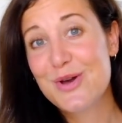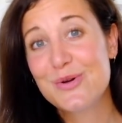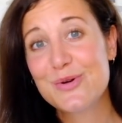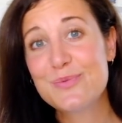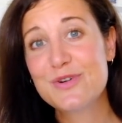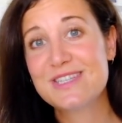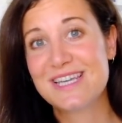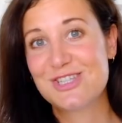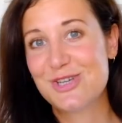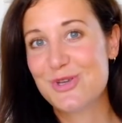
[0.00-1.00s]
Cupro is
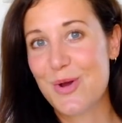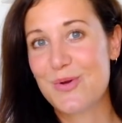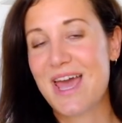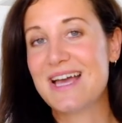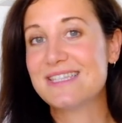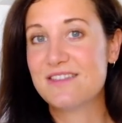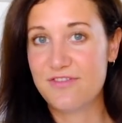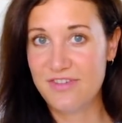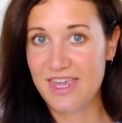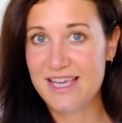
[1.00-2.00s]
actually known as
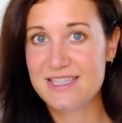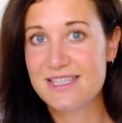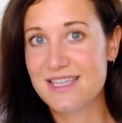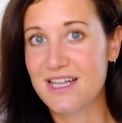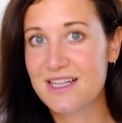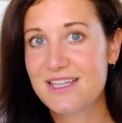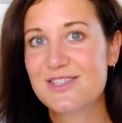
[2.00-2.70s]
vegan silk,